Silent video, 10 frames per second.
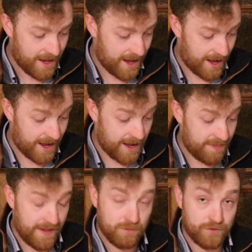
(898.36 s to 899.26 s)

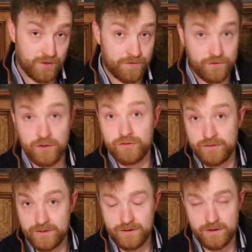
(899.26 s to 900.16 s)
and that was for the
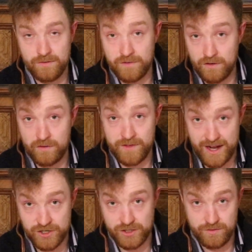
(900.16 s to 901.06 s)
front of the
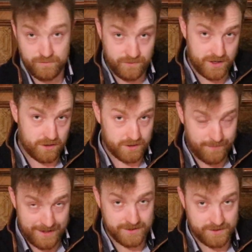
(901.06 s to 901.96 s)
engine where all the
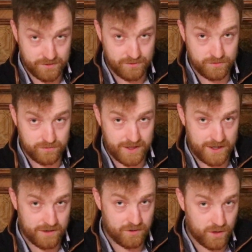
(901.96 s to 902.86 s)
belts
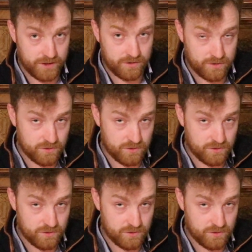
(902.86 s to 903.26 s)
go